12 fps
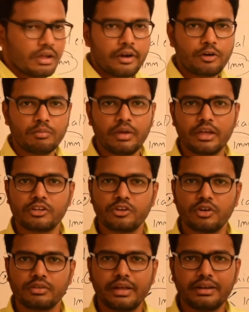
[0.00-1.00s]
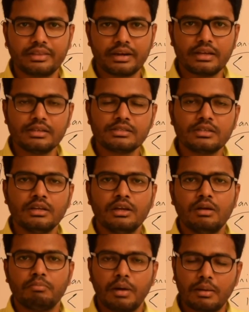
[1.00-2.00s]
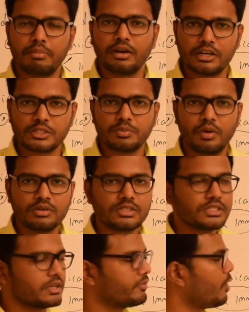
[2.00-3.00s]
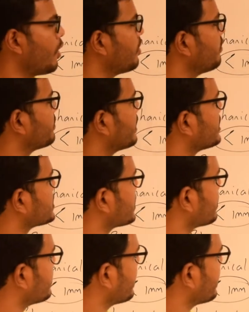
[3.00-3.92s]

and to make sure that there is pulpal response in the form of tertiary